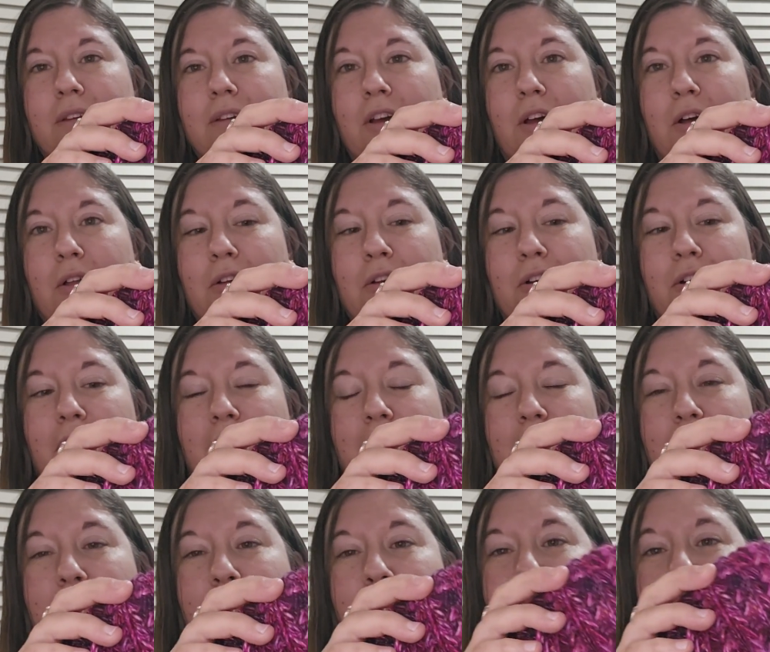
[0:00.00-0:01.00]
color. I don't
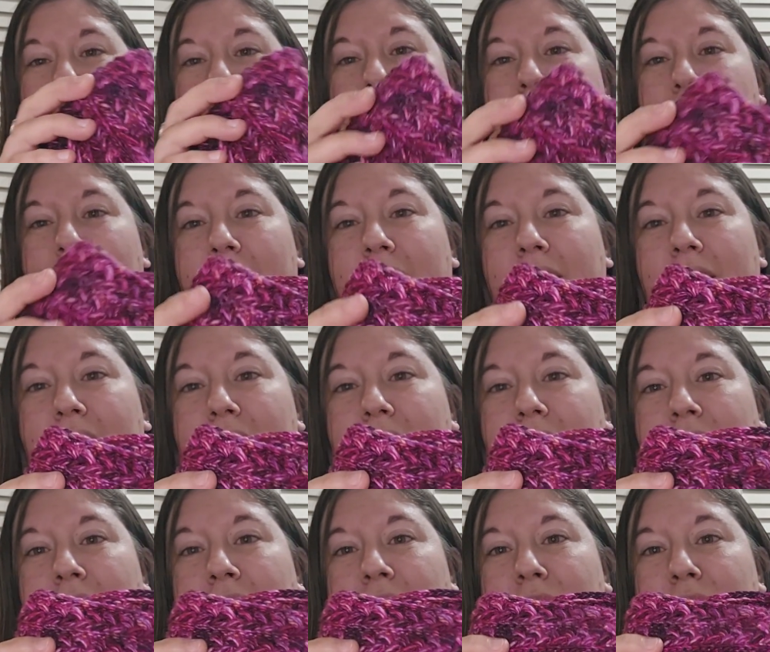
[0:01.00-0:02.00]
know. I got it
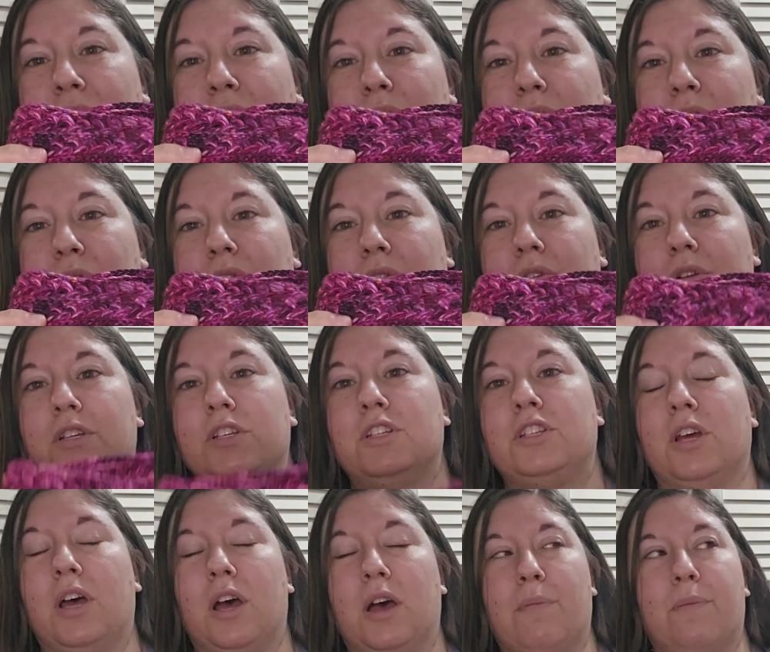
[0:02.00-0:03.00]
at a local
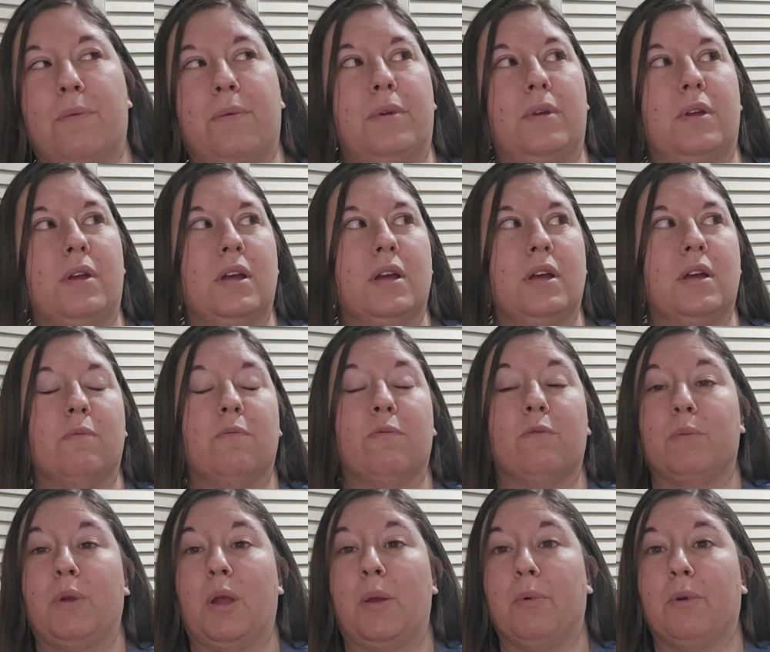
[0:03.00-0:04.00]
shop for
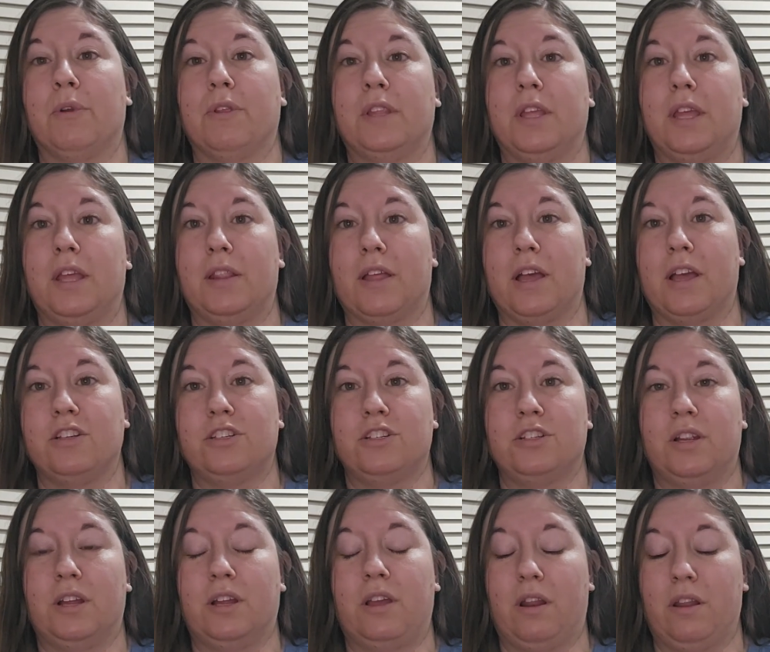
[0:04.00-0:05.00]
my birthday last
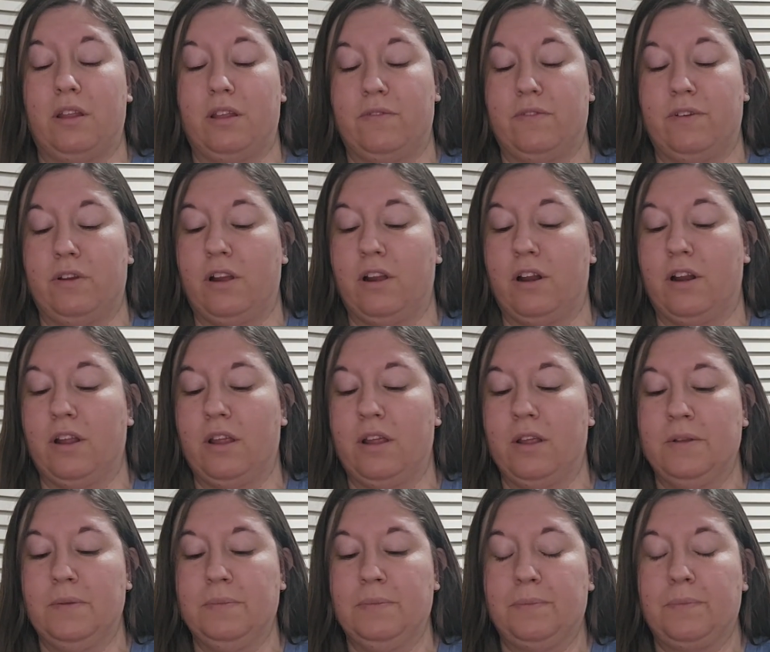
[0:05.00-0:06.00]
year. I got a gift card.
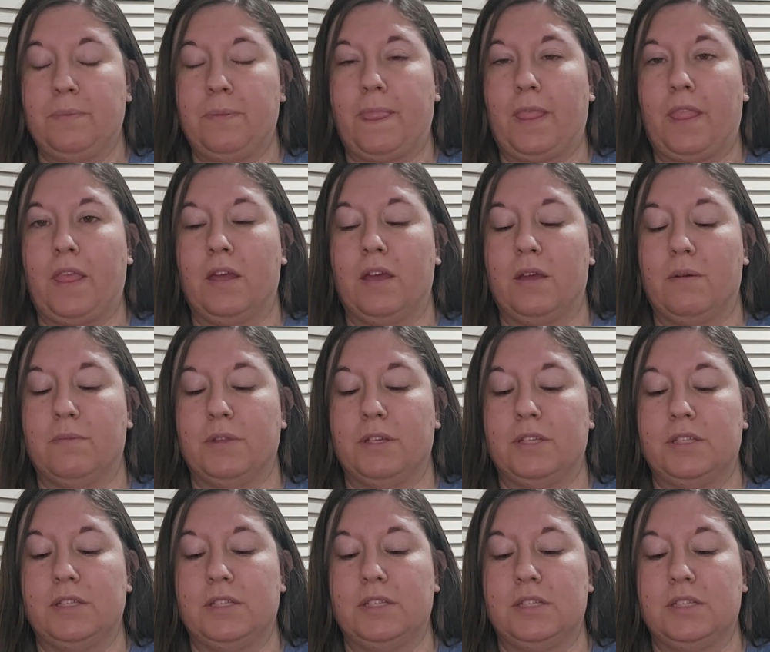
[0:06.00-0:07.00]

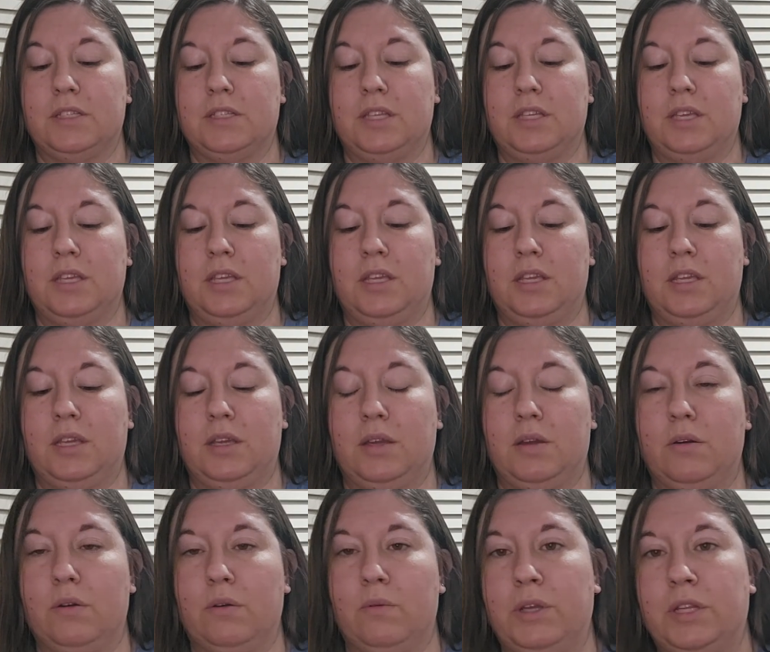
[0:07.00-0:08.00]
This is the
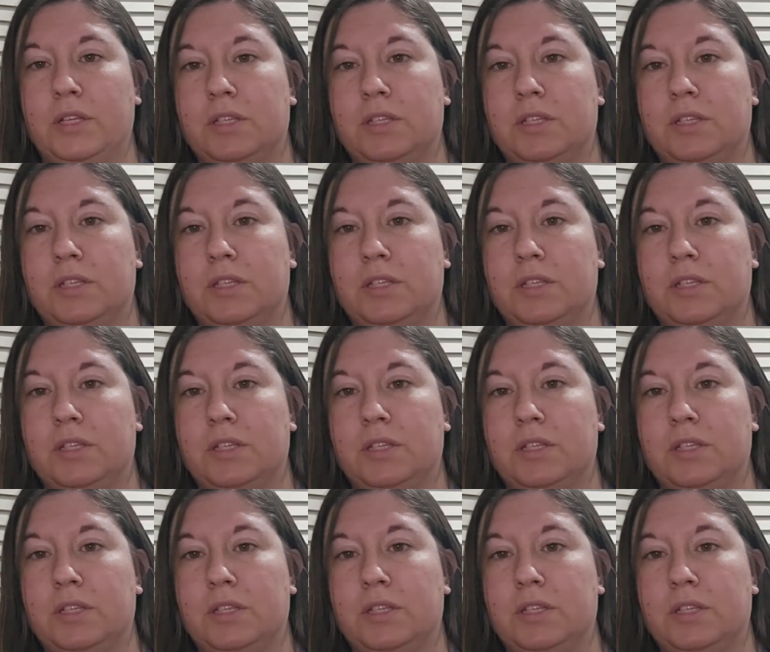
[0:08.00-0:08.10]
Wheat